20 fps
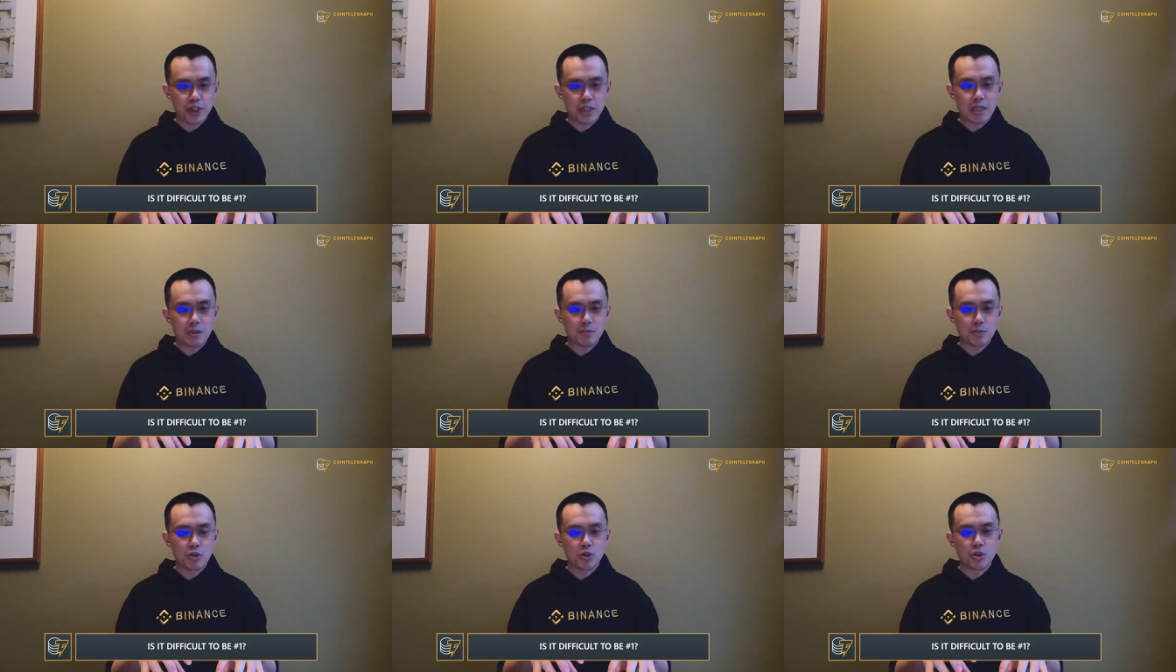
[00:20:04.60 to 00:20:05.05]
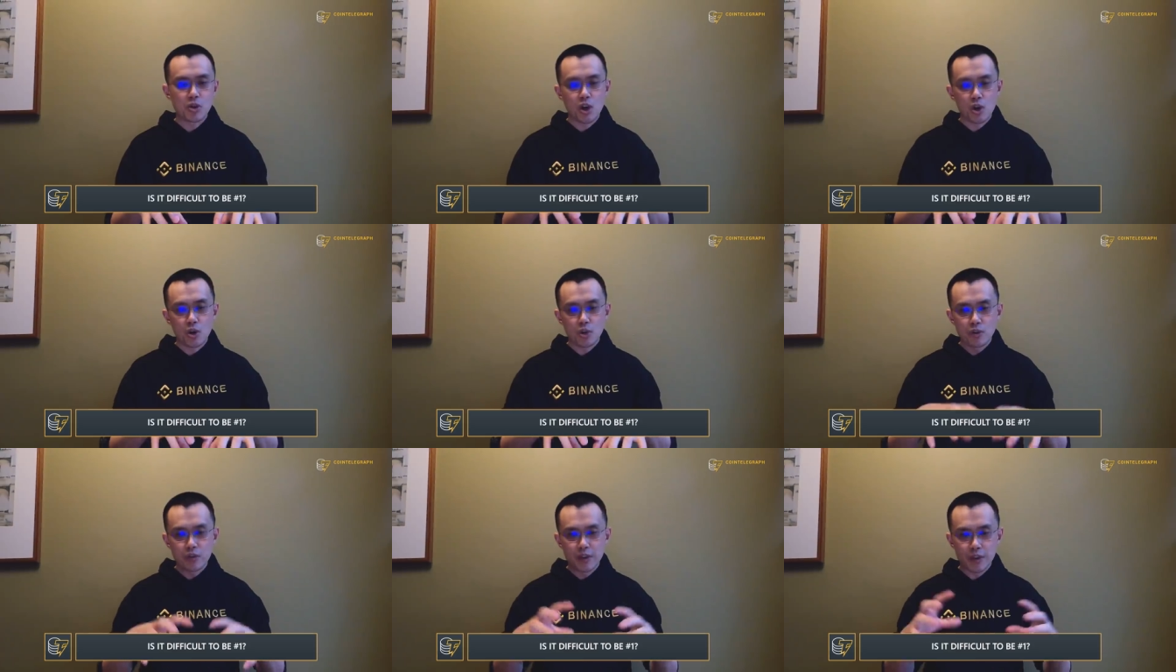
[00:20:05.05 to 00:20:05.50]
for example,
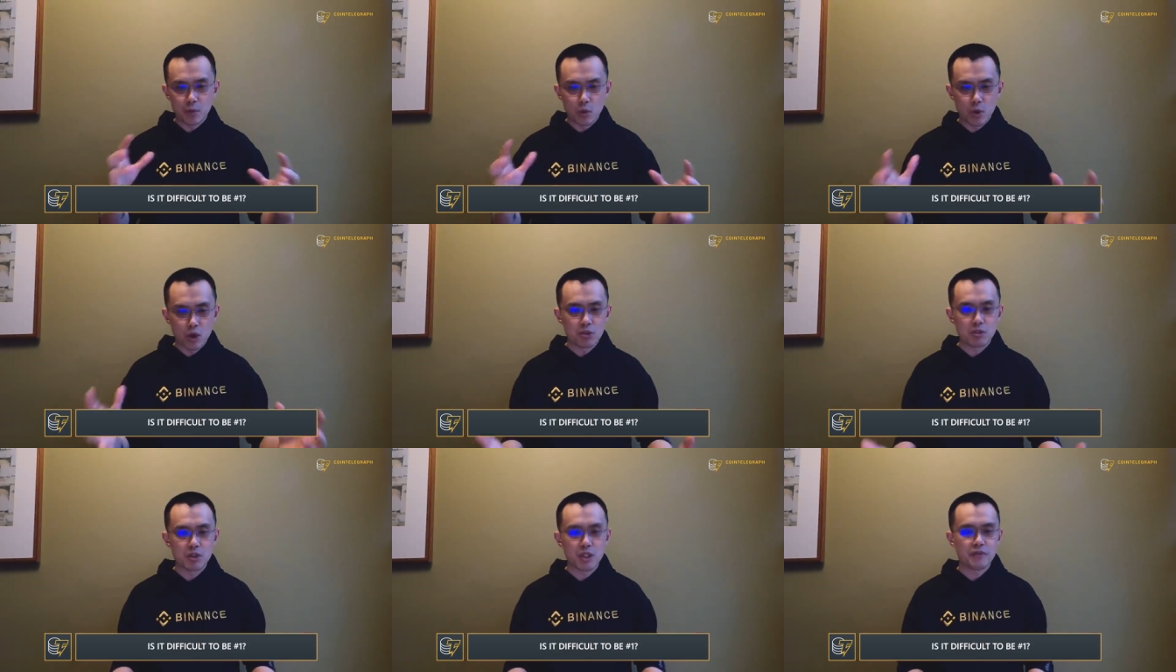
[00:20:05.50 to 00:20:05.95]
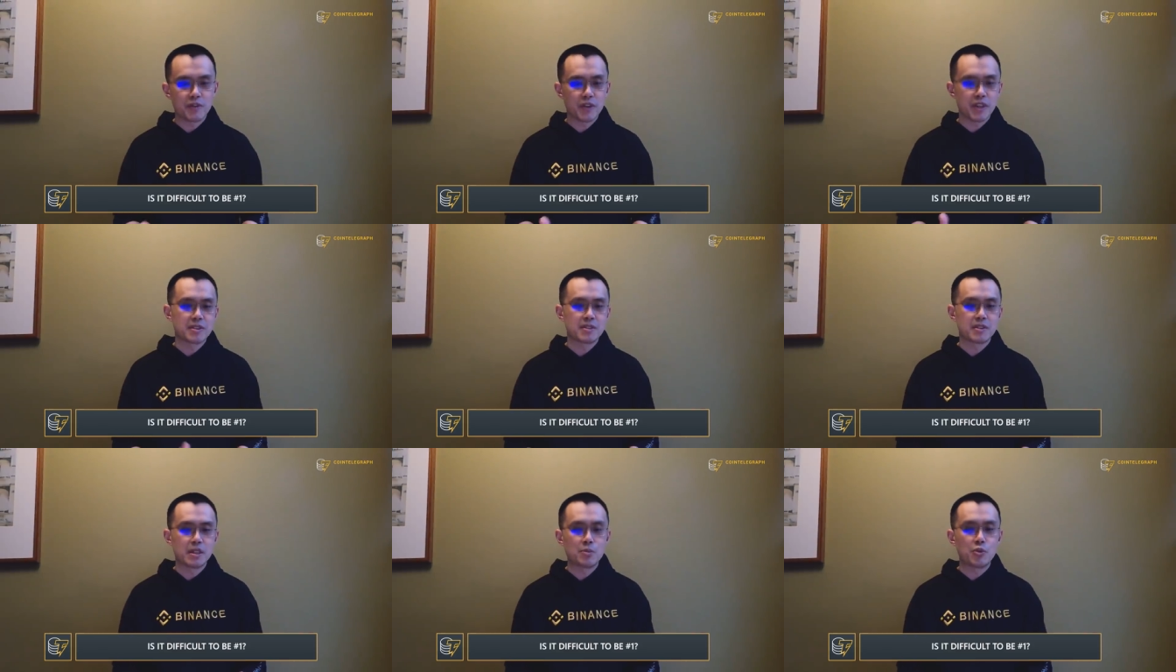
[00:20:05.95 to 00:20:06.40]
all over the world, if
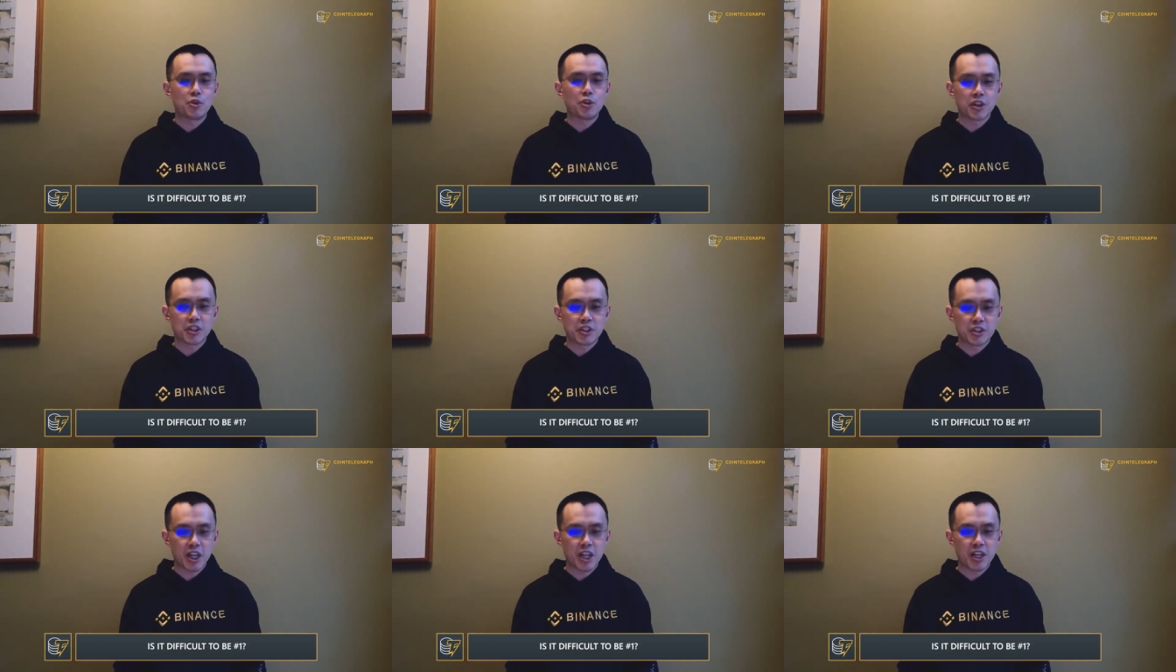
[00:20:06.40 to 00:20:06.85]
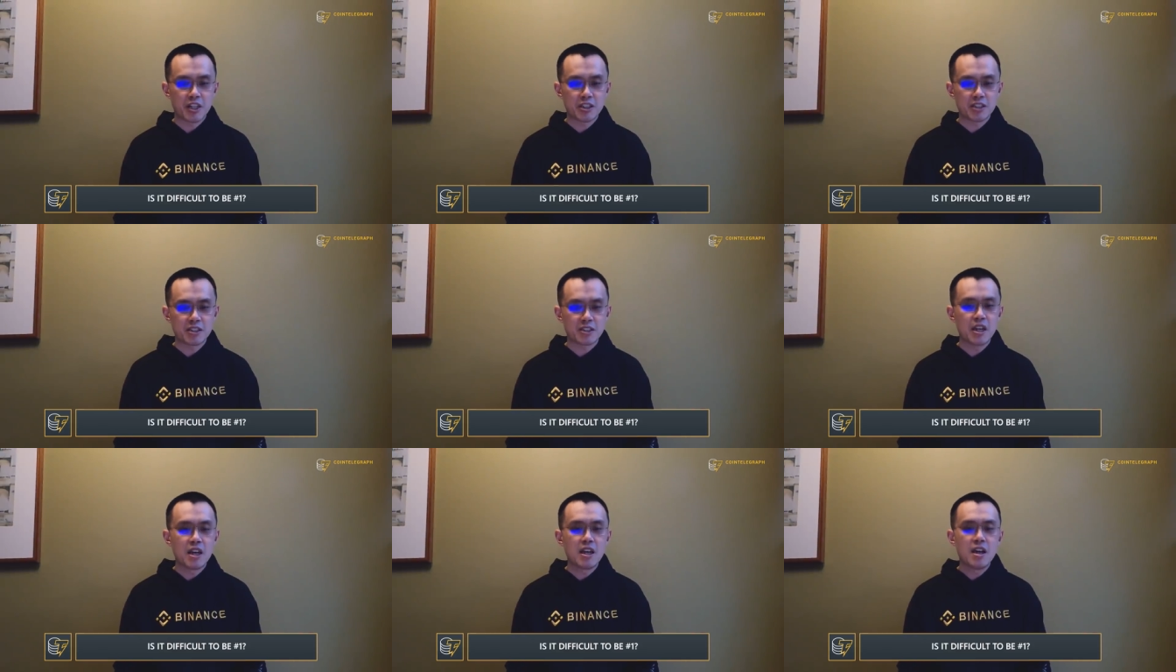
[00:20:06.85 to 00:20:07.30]
you can see more
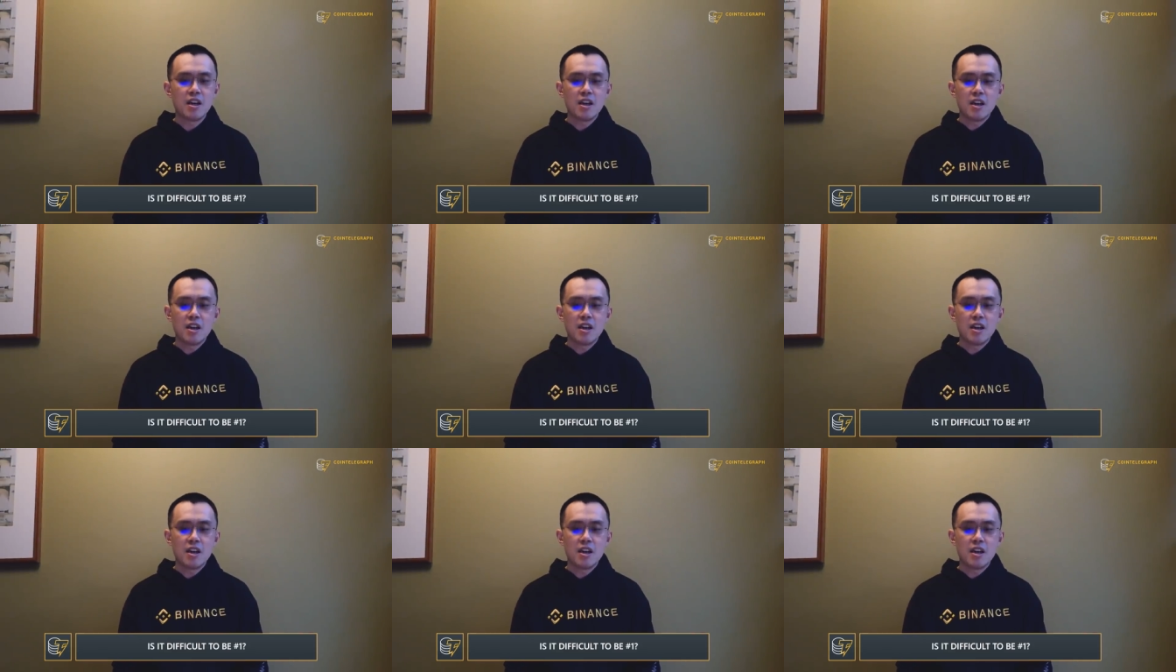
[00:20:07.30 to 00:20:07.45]
exchanges,